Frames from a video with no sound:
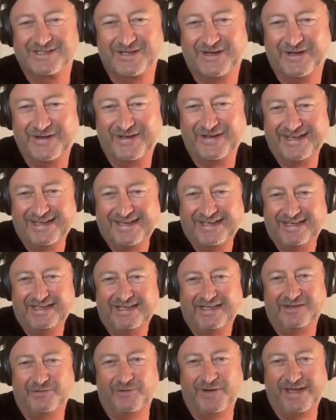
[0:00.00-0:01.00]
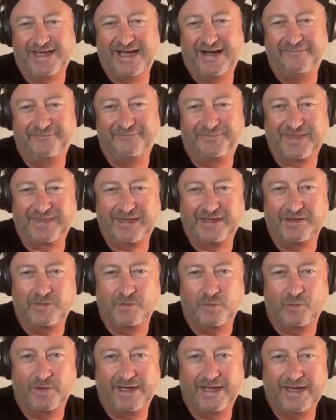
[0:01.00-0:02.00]
So we
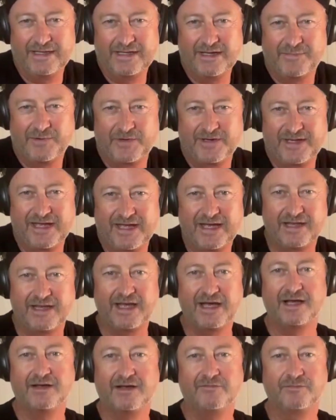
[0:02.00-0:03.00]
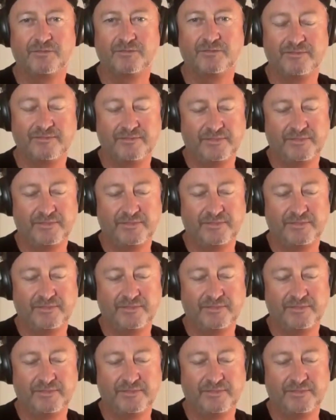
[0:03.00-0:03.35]
end up putting our